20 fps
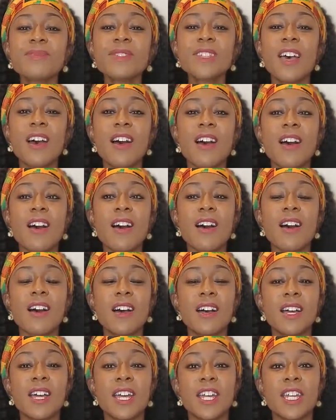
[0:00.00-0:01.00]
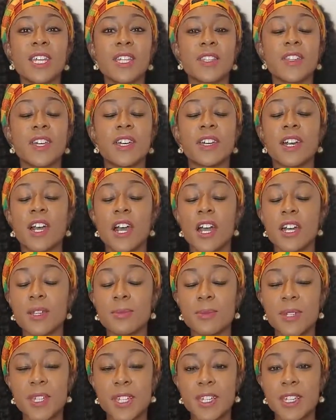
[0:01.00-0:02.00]
uh, the
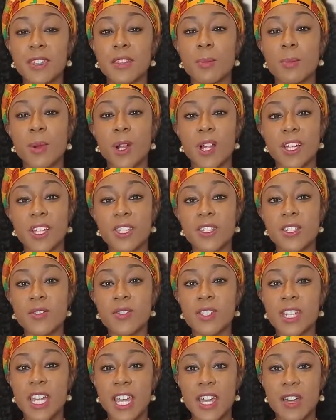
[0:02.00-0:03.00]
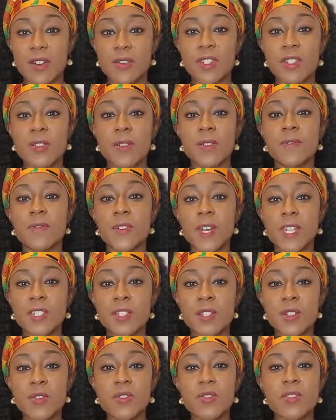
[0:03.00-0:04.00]
economy and the markets are down. So
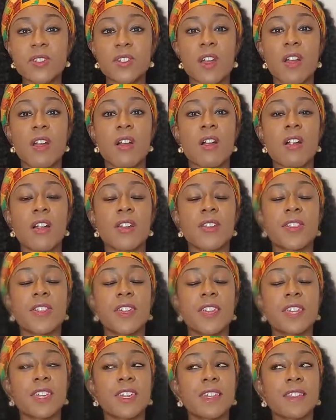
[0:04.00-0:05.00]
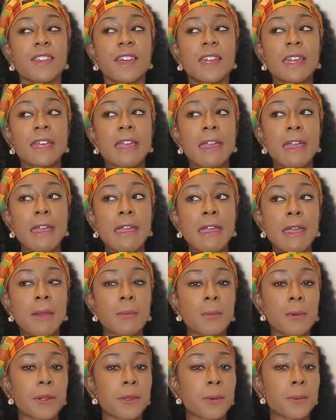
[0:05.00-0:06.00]
investors are thinking like, hey,
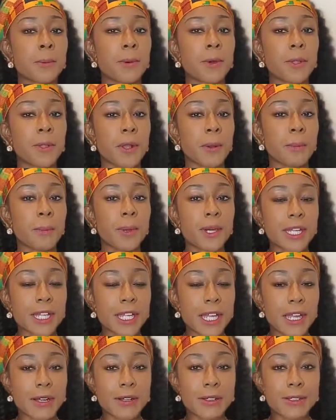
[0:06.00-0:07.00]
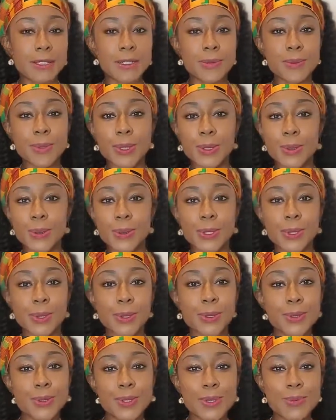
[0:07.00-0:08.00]
we're going to pull our money out because we don't want to
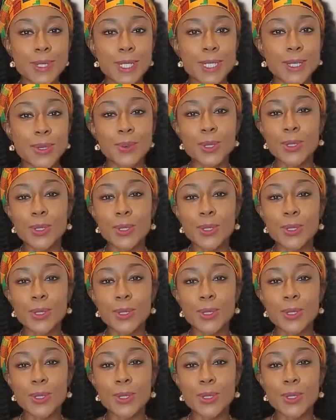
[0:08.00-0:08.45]
lose money. We